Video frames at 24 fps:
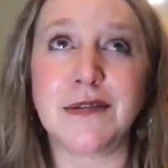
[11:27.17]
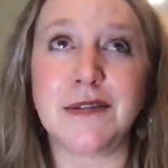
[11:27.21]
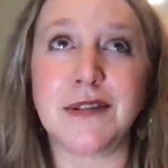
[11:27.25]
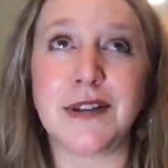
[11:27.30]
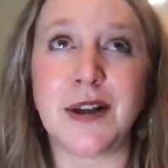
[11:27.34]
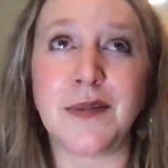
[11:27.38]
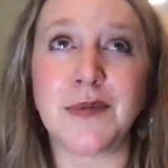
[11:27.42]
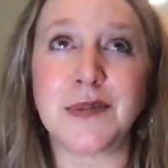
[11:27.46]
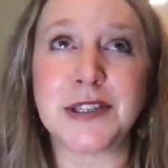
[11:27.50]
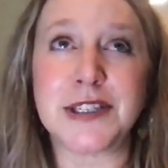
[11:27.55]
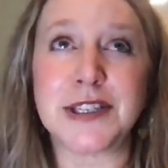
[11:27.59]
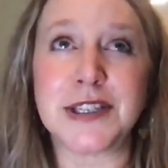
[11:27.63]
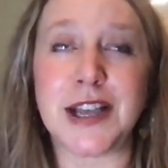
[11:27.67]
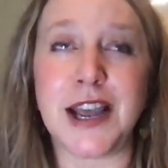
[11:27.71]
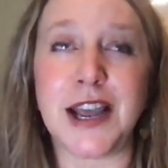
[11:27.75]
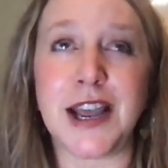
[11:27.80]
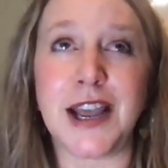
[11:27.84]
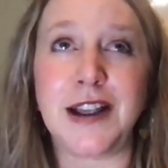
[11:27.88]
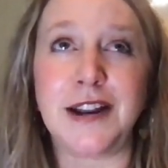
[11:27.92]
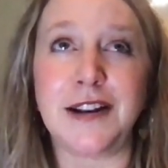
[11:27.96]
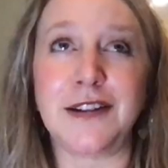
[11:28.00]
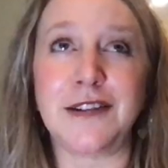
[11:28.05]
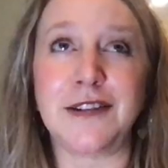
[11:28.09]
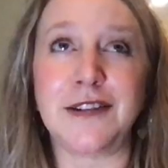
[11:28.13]
i would
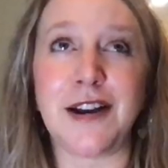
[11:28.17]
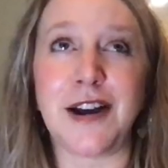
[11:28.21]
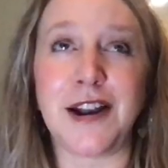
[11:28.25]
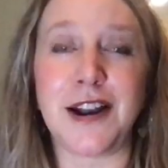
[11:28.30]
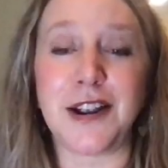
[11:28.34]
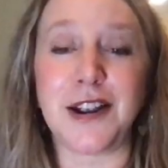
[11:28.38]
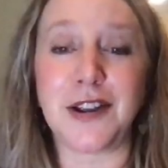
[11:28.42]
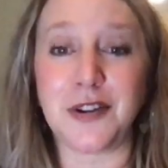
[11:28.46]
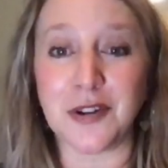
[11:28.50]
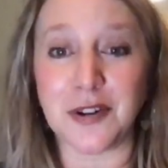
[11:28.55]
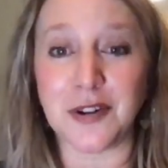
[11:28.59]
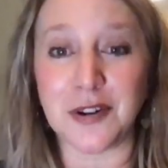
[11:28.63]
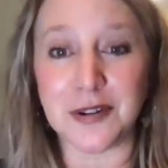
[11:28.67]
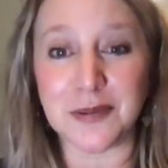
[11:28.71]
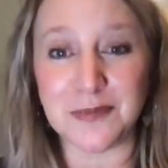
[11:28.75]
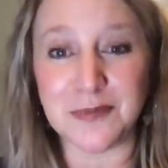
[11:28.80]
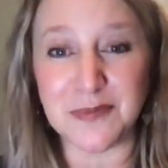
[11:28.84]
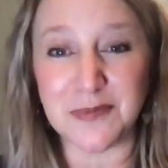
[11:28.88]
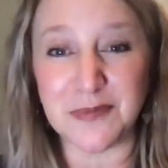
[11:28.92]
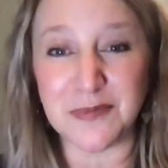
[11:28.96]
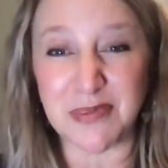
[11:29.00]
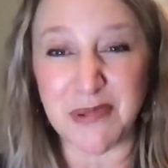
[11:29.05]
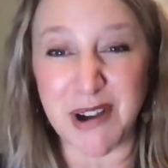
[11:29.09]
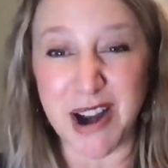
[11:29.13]
say not at your
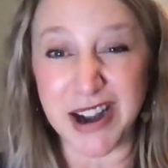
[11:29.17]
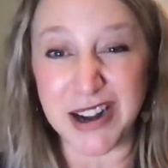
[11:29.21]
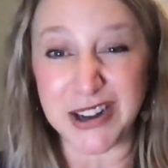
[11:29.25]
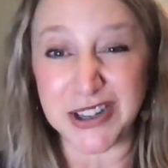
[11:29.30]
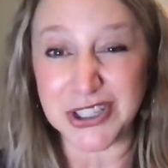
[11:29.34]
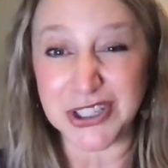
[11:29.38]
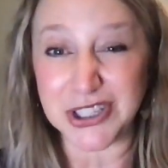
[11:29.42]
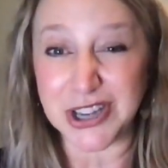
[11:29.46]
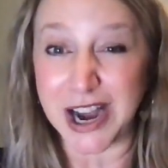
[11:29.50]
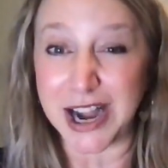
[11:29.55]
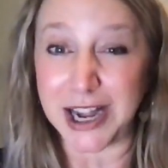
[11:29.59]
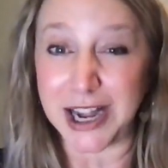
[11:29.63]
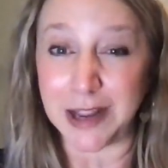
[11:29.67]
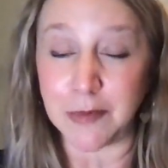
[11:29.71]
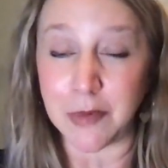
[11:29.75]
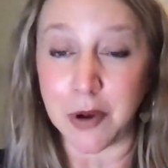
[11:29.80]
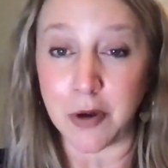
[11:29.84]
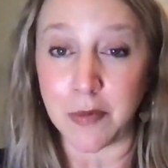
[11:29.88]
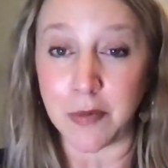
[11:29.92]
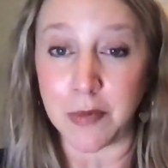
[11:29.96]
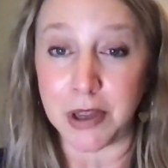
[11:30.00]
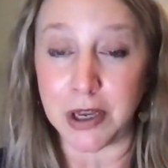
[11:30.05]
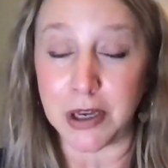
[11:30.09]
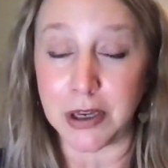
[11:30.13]
brightest shining
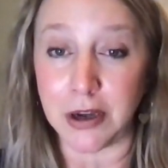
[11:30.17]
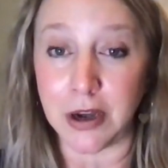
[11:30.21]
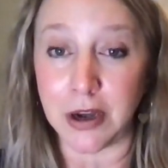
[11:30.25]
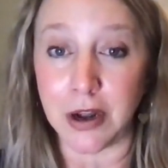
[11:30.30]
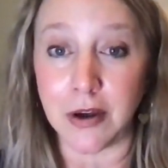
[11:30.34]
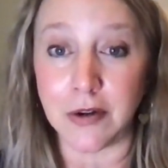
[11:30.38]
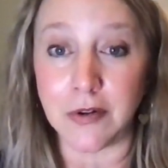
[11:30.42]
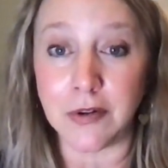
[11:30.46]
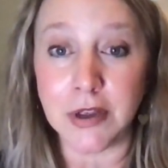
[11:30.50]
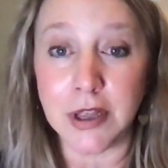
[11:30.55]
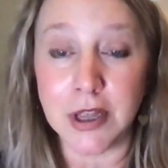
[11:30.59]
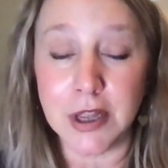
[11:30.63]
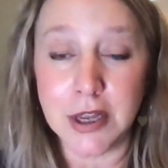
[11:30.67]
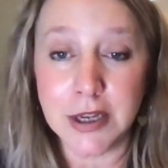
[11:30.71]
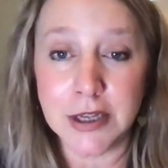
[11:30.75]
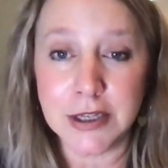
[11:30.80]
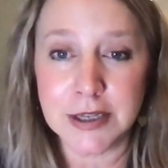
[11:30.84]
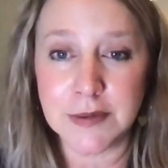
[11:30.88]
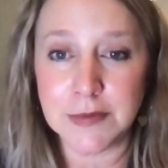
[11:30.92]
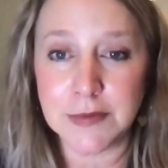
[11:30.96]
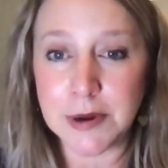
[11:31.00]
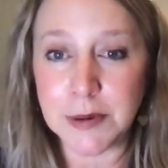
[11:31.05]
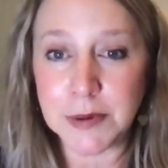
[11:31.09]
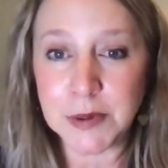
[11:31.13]
moment you know
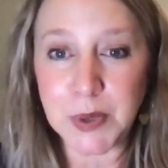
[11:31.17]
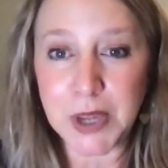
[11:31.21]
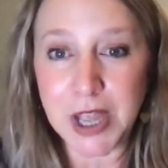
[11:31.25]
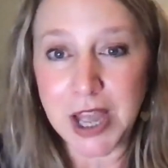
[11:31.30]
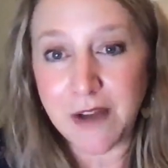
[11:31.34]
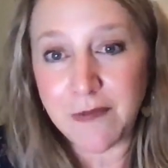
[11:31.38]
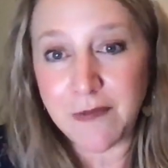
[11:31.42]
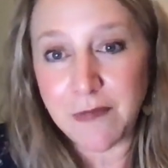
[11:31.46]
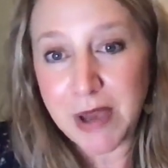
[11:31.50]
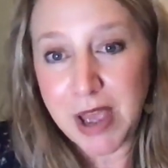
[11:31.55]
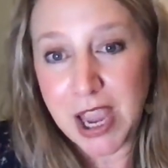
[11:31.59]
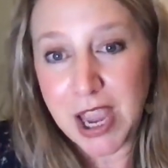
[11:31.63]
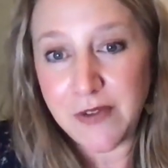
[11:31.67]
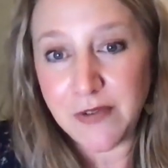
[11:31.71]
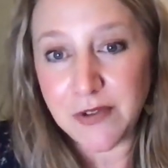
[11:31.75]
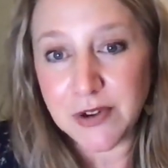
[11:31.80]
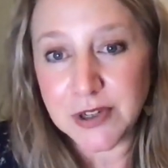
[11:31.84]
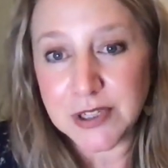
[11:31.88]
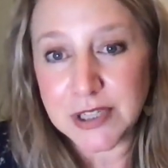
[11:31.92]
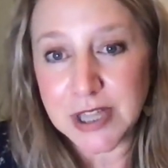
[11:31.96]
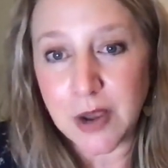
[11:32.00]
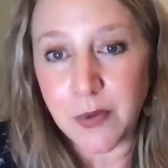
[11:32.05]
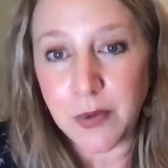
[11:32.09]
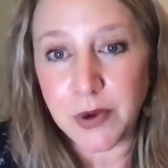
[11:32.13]
sometimes we have behaviors
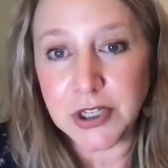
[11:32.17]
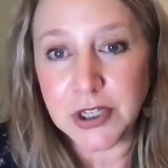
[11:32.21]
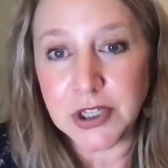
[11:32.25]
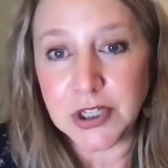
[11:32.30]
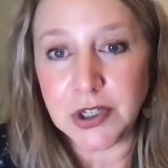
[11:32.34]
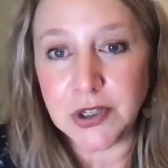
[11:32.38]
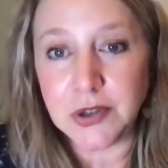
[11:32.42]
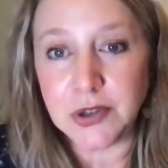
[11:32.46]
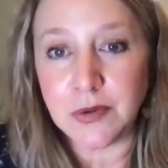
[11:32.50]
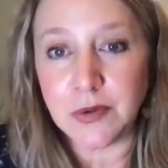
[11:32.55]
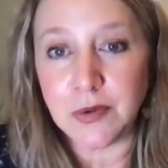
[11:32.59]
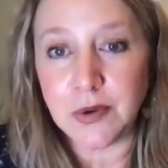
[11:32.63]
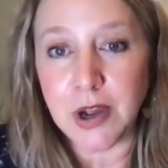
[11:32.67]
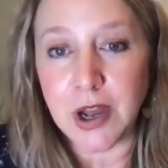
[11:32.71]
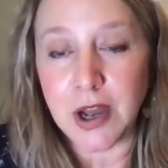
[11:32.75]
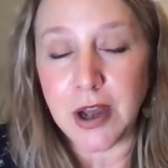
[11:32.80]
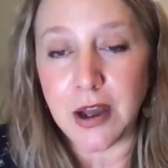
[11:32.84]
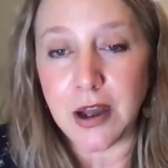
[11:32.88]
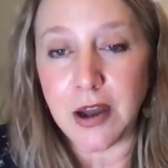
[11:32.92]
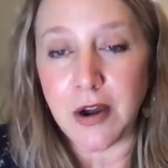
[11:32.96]
that we do uh,